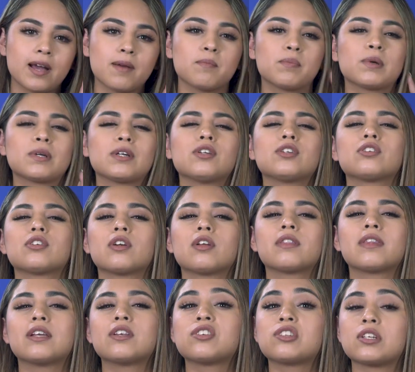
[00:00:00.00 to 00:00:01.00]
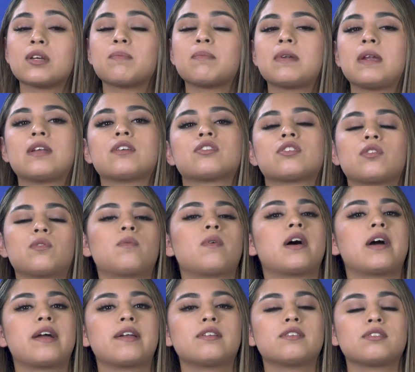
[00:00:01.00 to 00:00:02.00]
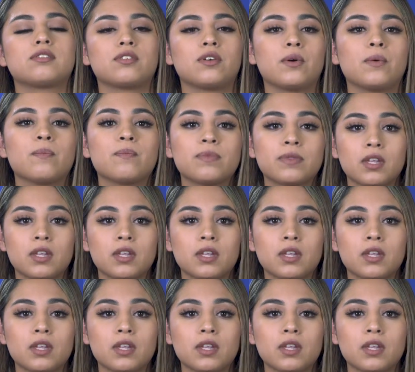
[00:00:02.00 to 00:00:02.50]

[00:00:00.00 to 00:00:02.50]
I'm pretty sure they ship nationwide, so